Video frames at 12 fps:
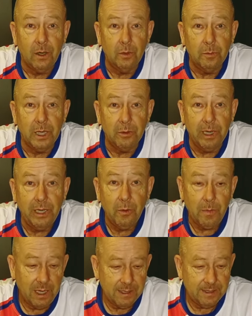on my
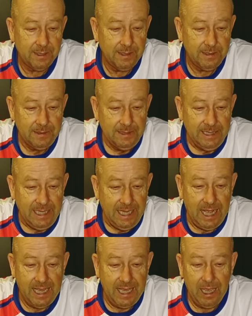RadioMaster
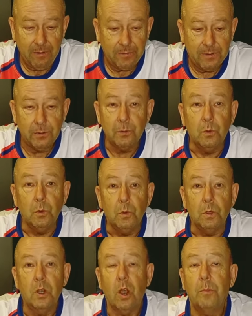i have
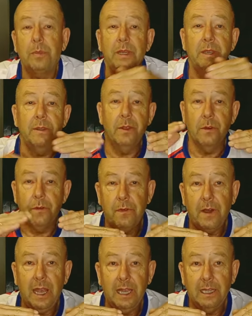to copy the
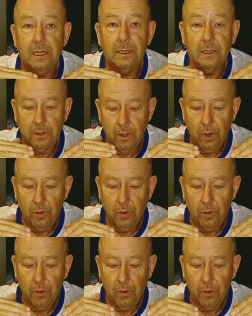file